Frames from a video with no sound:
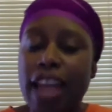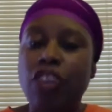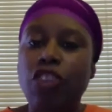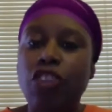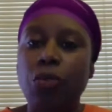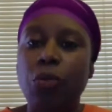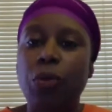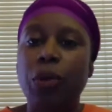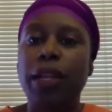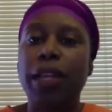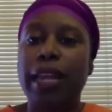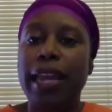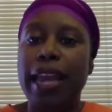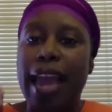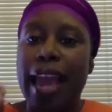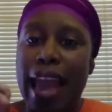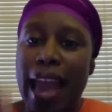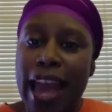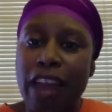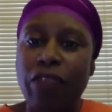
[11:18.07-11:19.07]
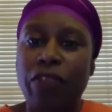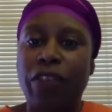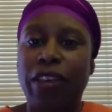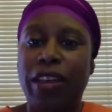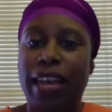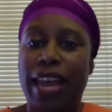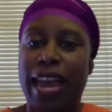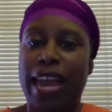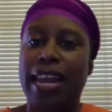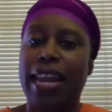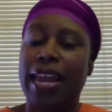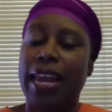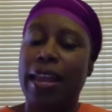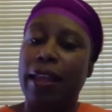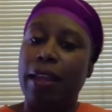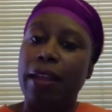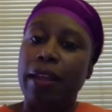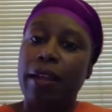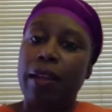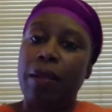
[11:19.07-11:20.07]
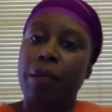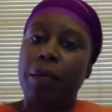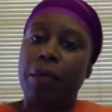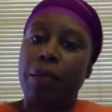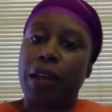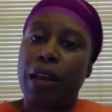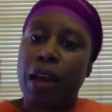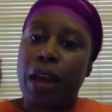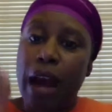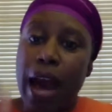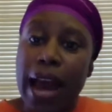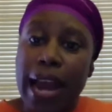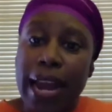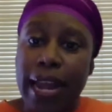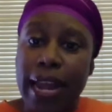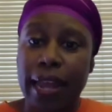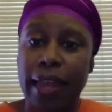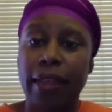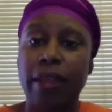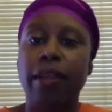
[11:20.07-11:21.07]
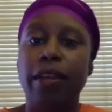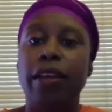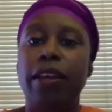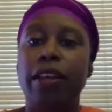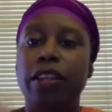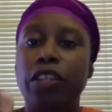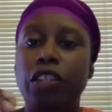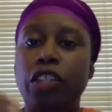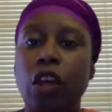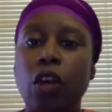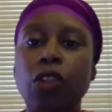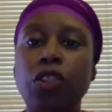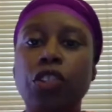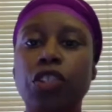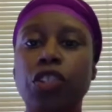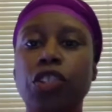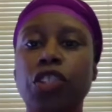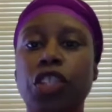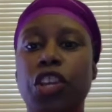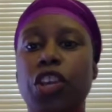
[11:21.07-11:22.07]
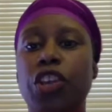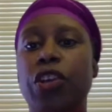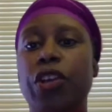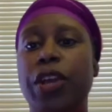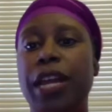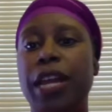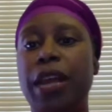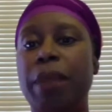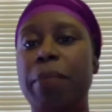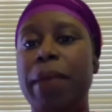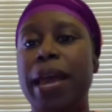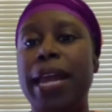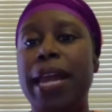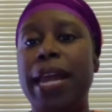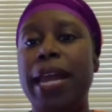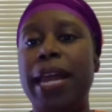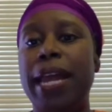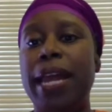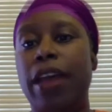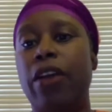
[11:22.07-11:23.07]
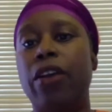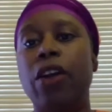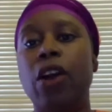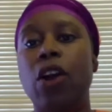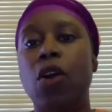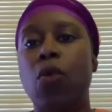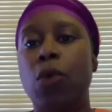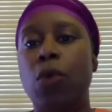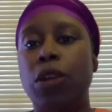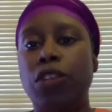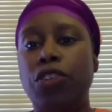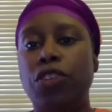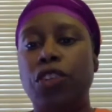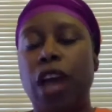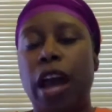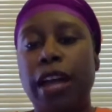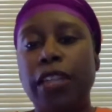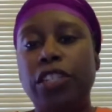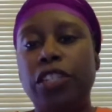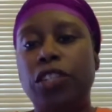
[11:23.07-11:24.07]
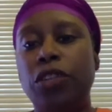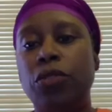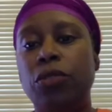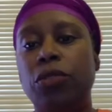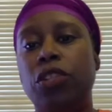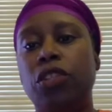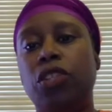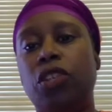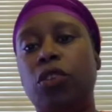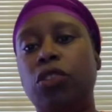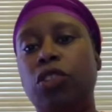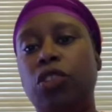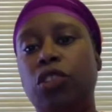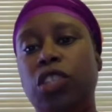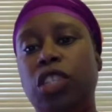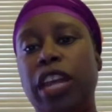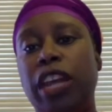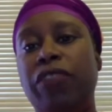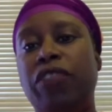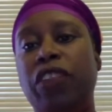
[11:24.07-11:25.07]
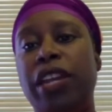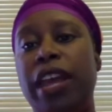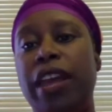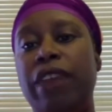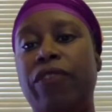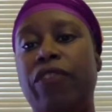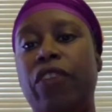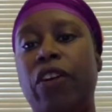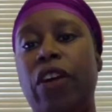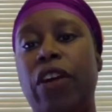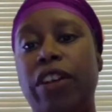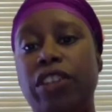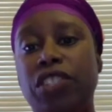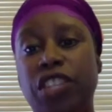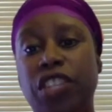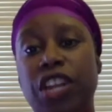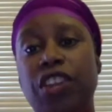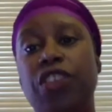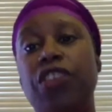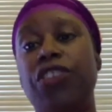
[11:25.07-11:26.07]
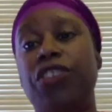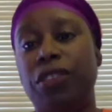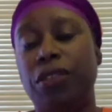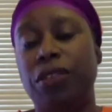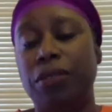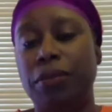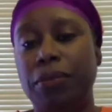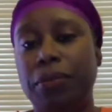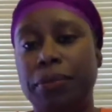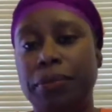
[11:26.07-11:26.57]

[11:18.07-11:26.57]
actually advocating cutting Social Security and Medicare, which constitute the social safety net for our seniors.